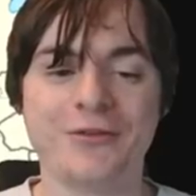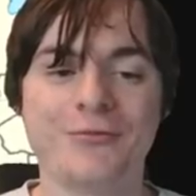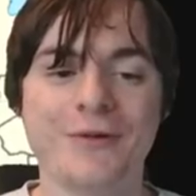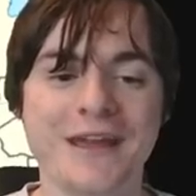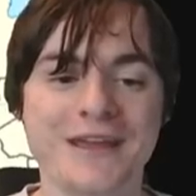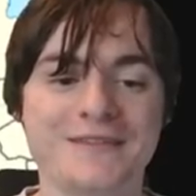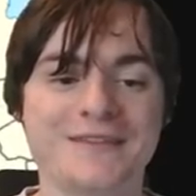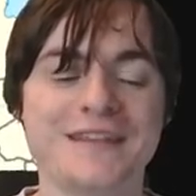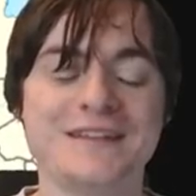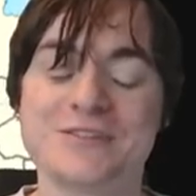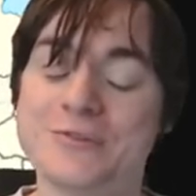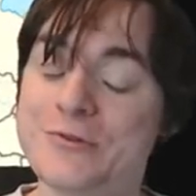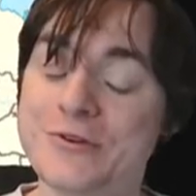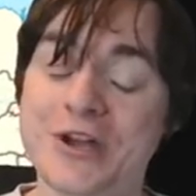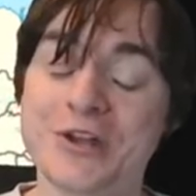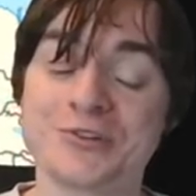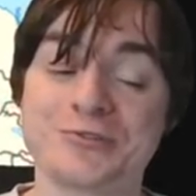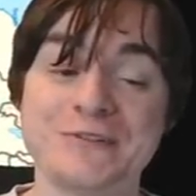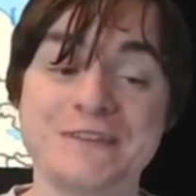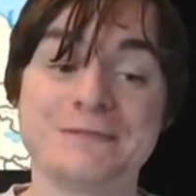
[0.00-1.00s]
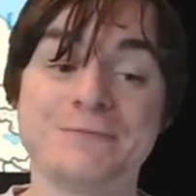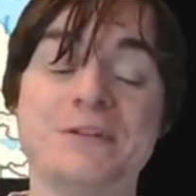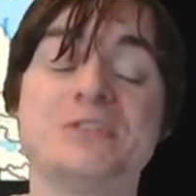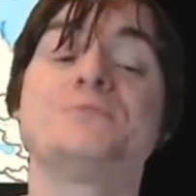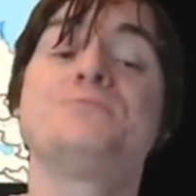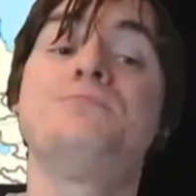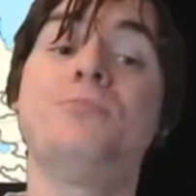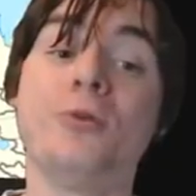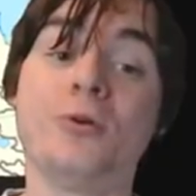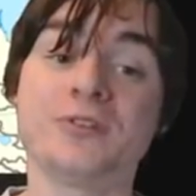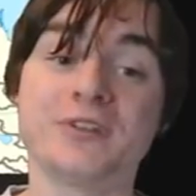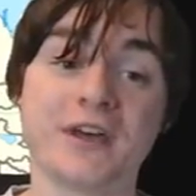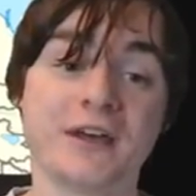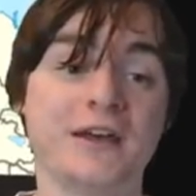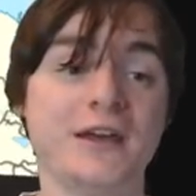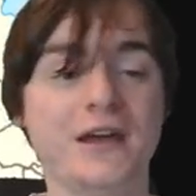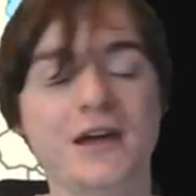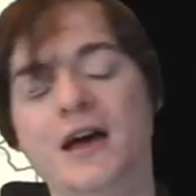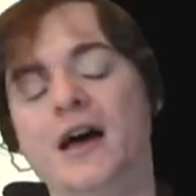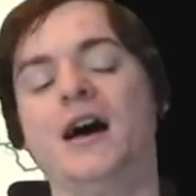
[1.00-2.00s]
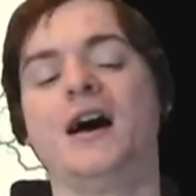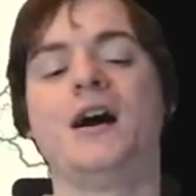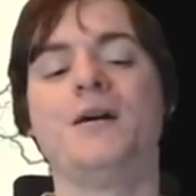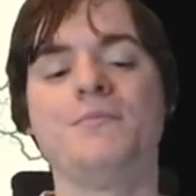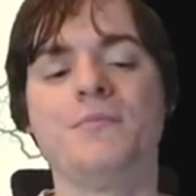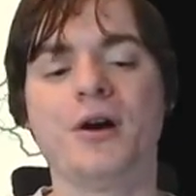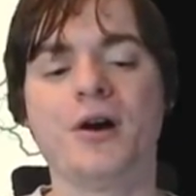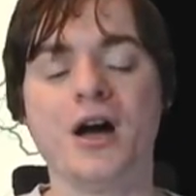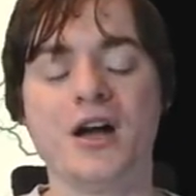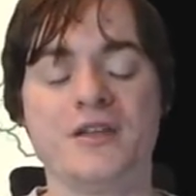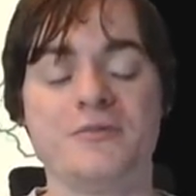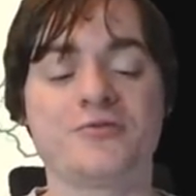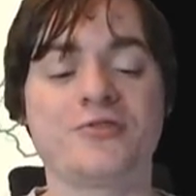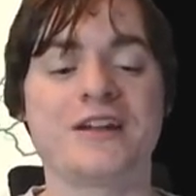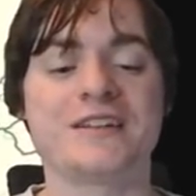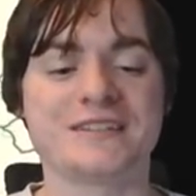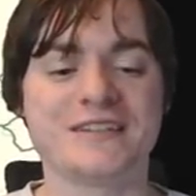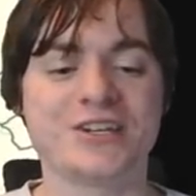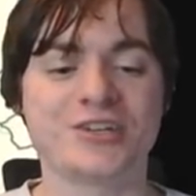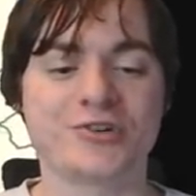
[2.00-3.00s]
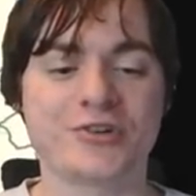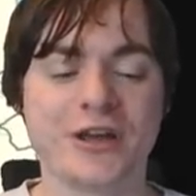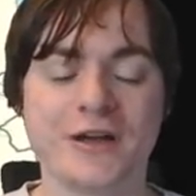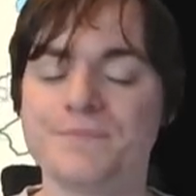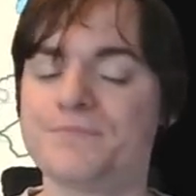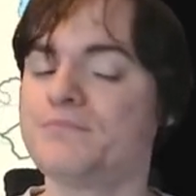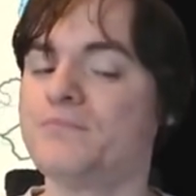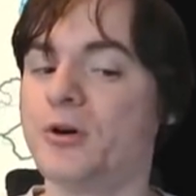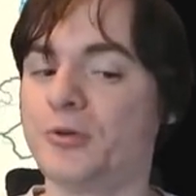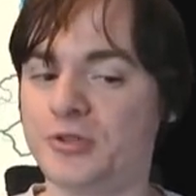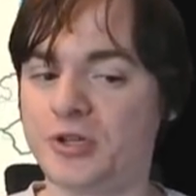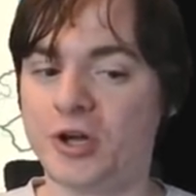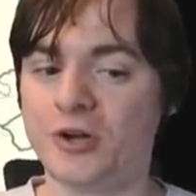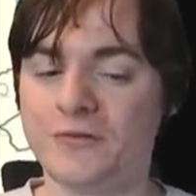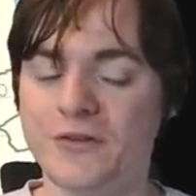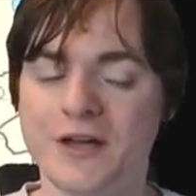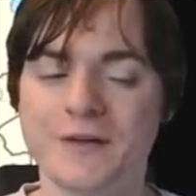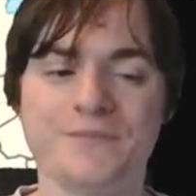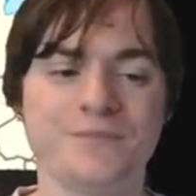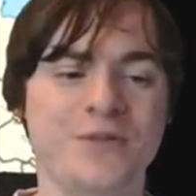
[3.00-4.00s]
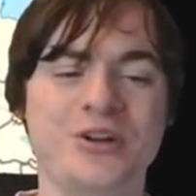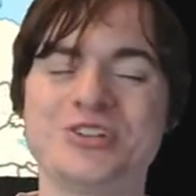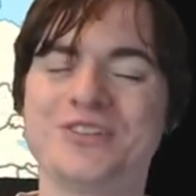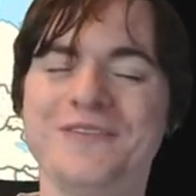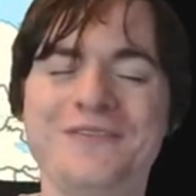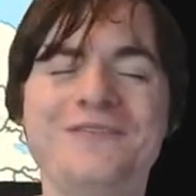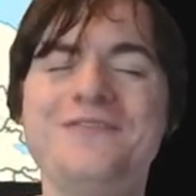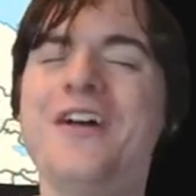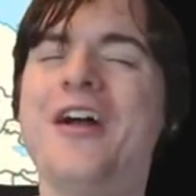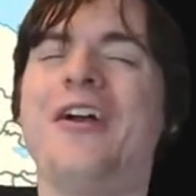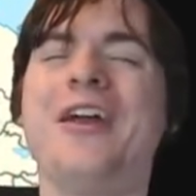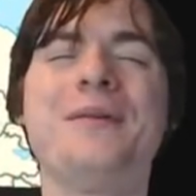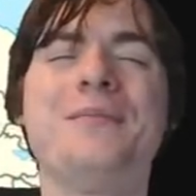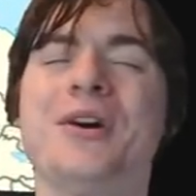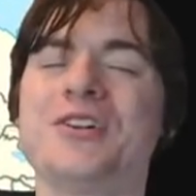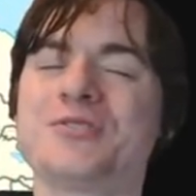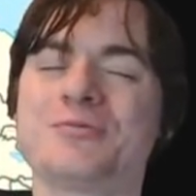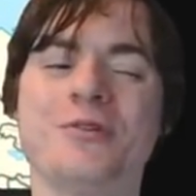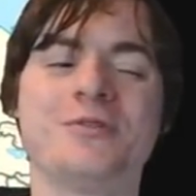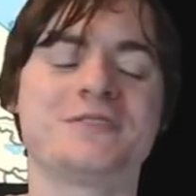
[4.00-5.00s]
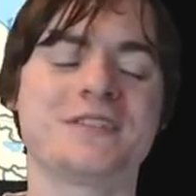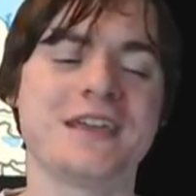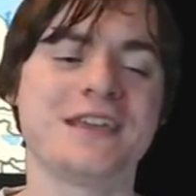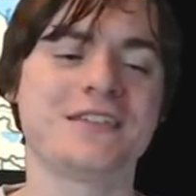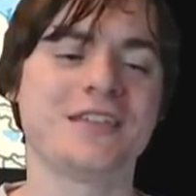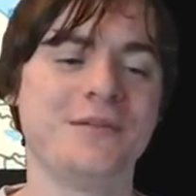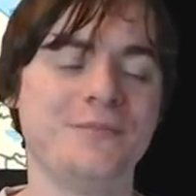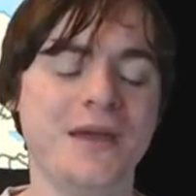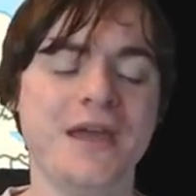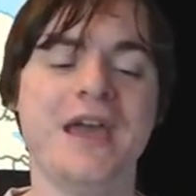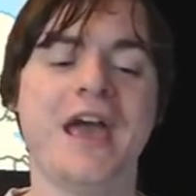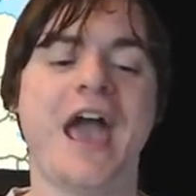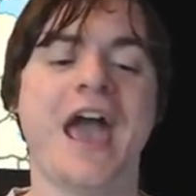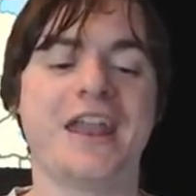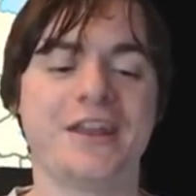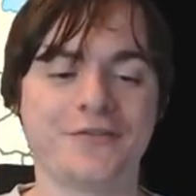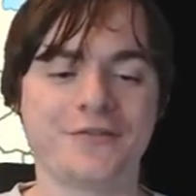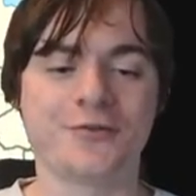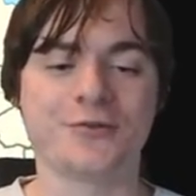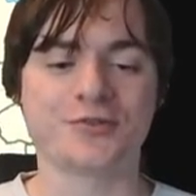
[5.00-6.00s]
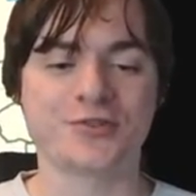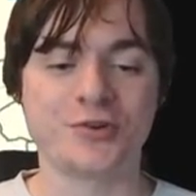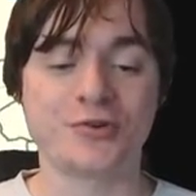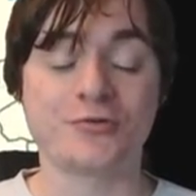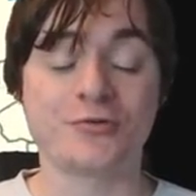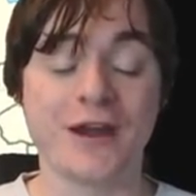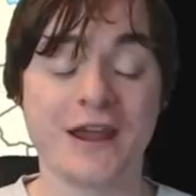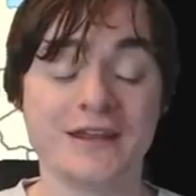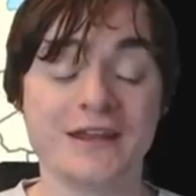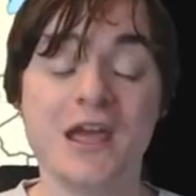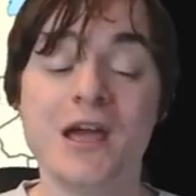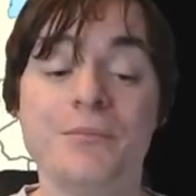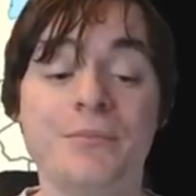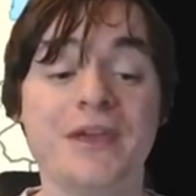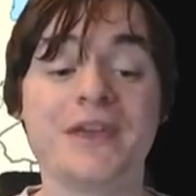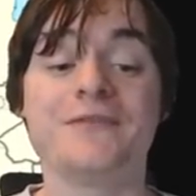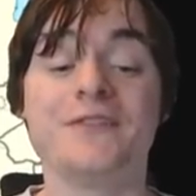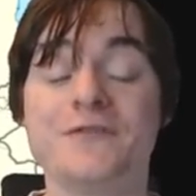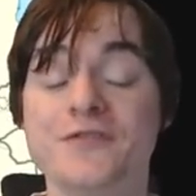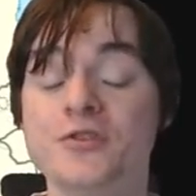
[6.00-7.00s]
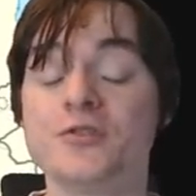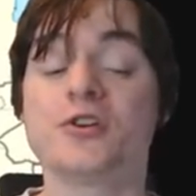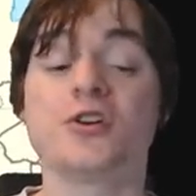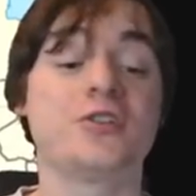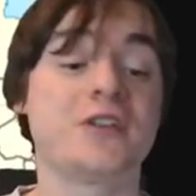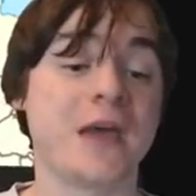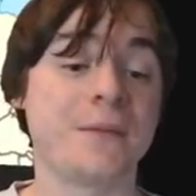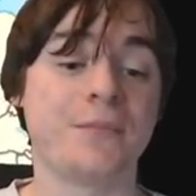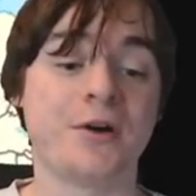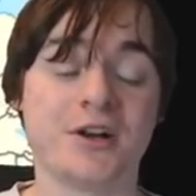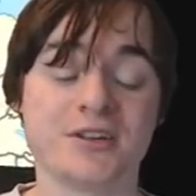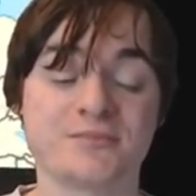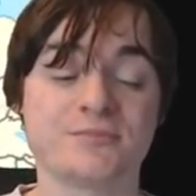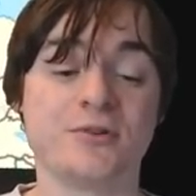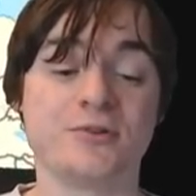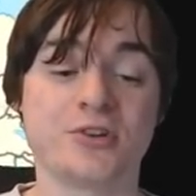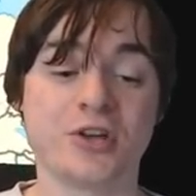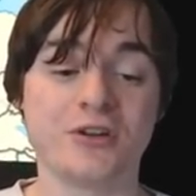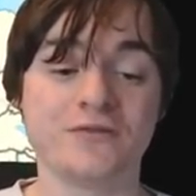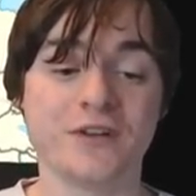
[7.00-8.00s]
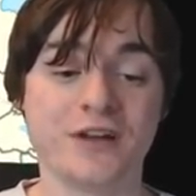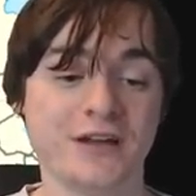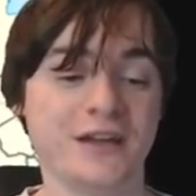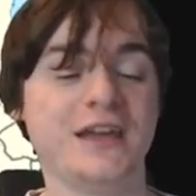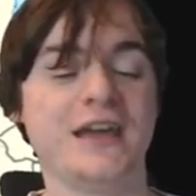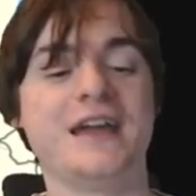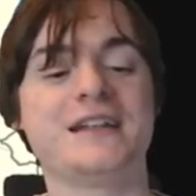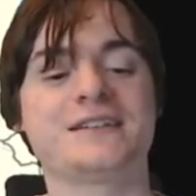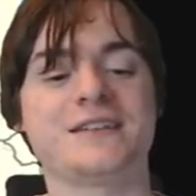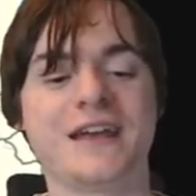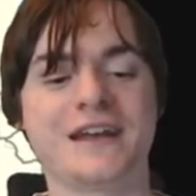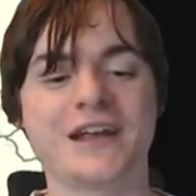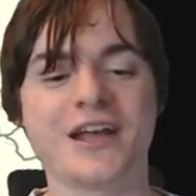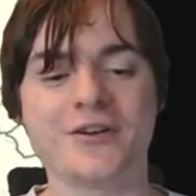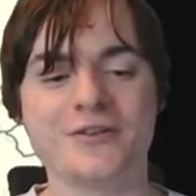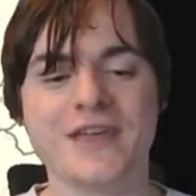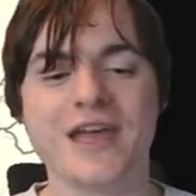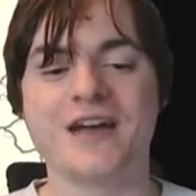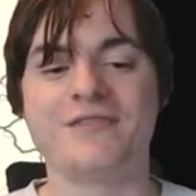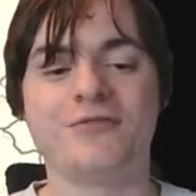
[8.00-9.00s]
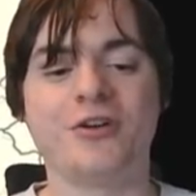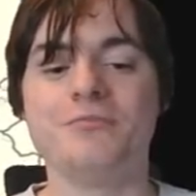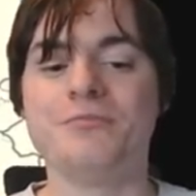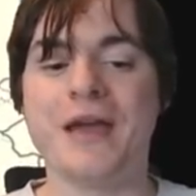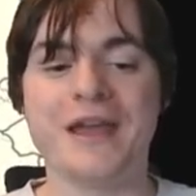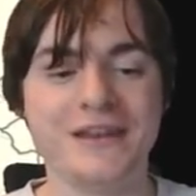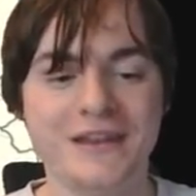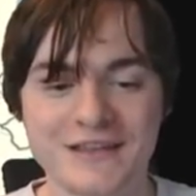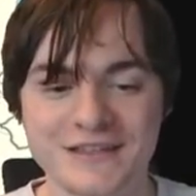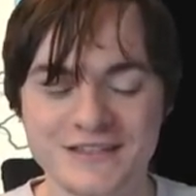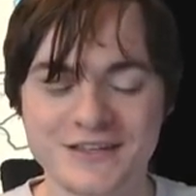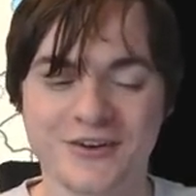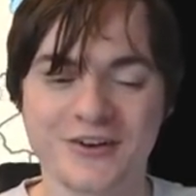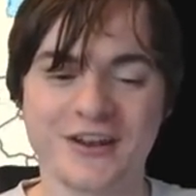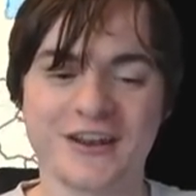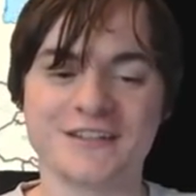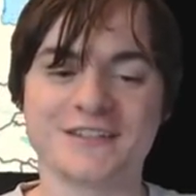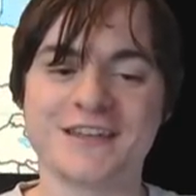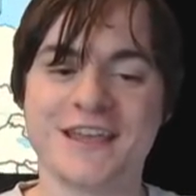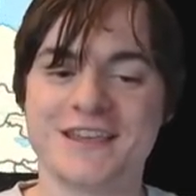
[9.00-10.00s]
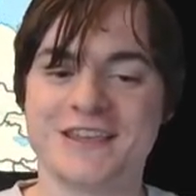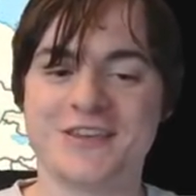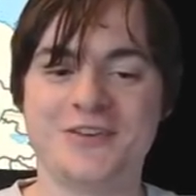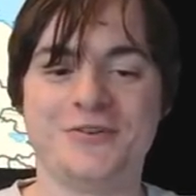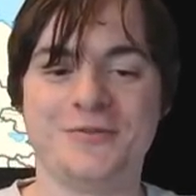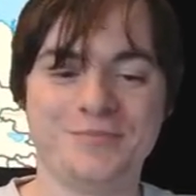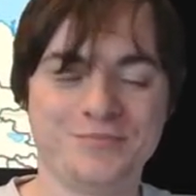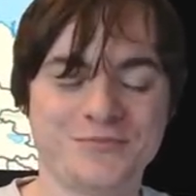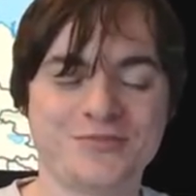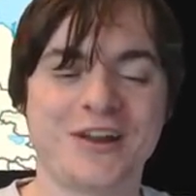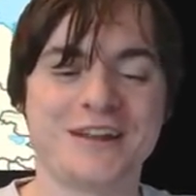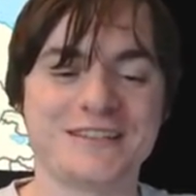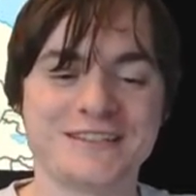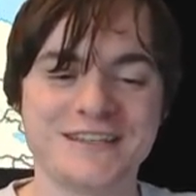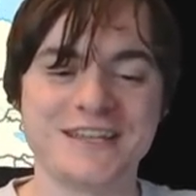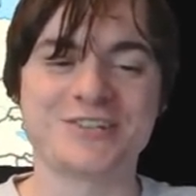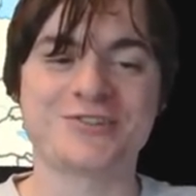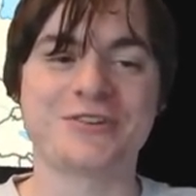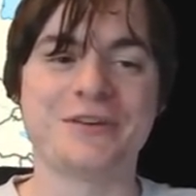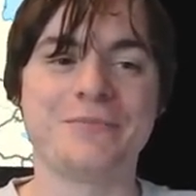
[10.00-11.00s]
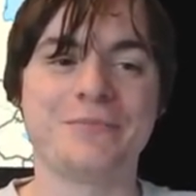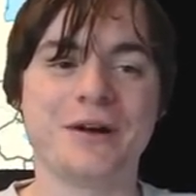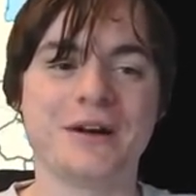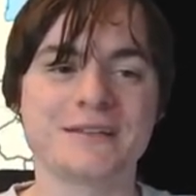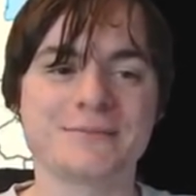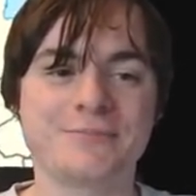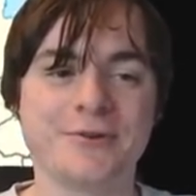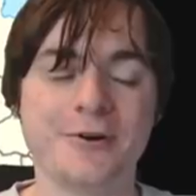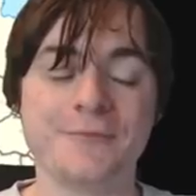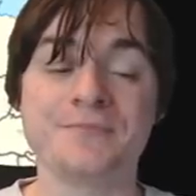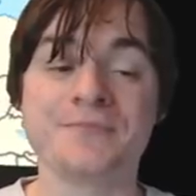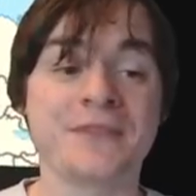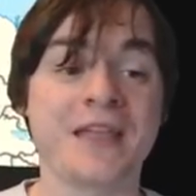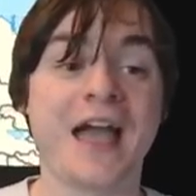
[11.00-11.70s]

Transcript: way, the two countries which border Transnistria, Moldova, which very much won't take them, and of course Ukraine. But even if you could get past Moldova, it's like, oh yeah, Romania is not going to take your Transnistrian passport.